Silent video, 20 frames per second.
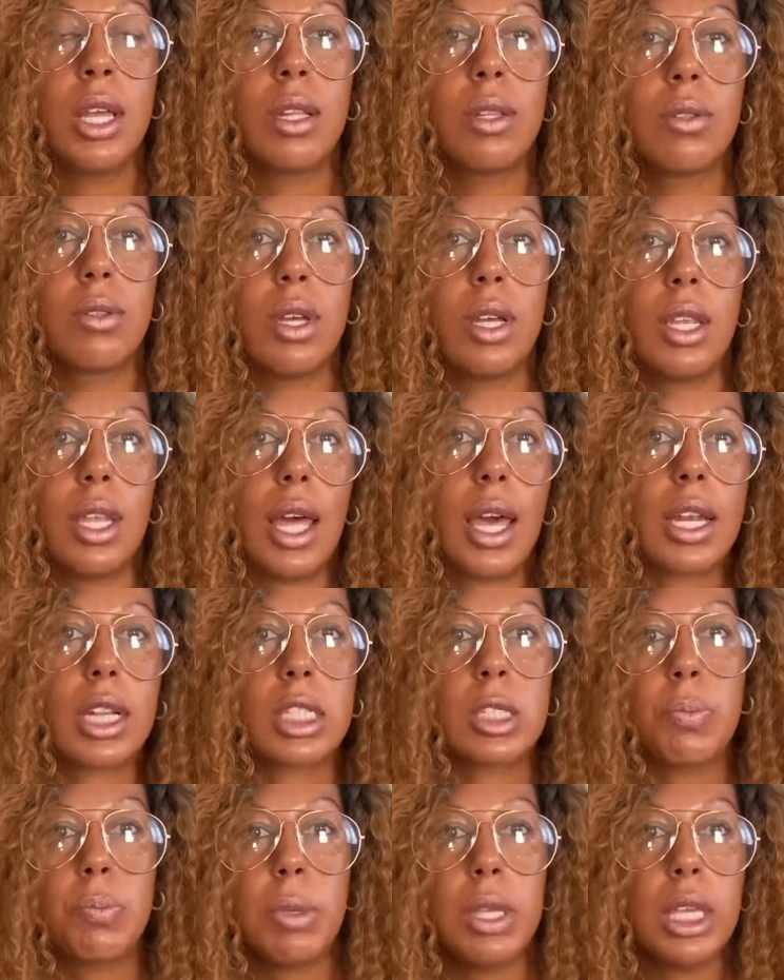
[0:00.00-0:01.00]
a lot of
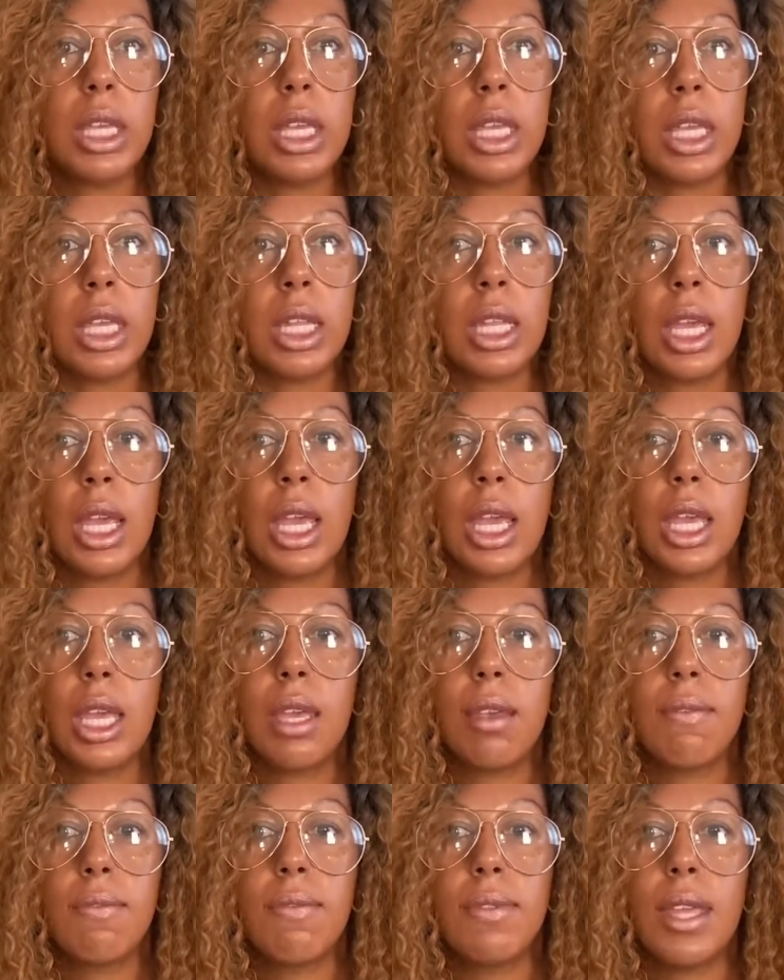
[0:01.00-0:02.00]
speed
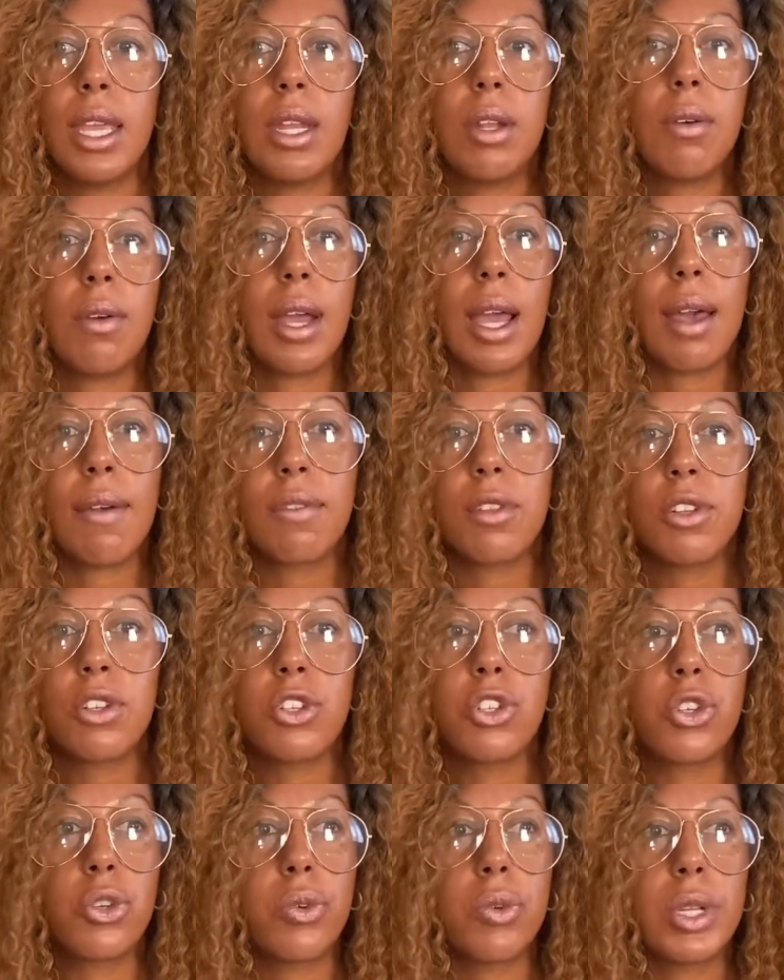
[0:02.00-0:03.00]
if they don't have the
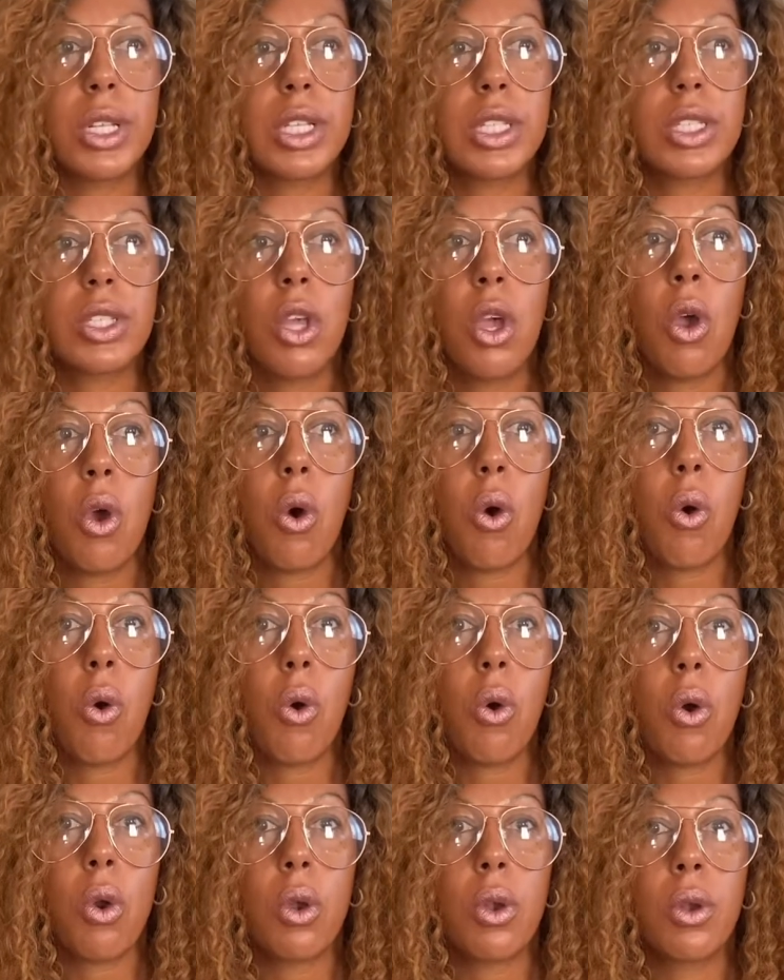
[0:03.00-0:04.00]
endurance
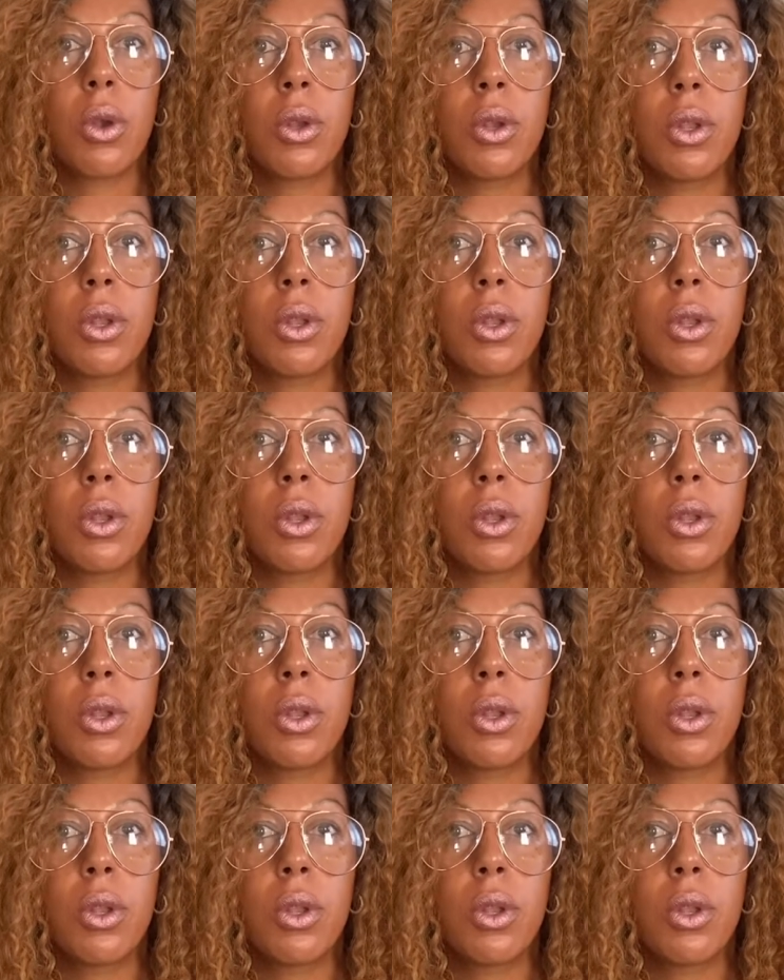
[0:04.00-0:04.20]
or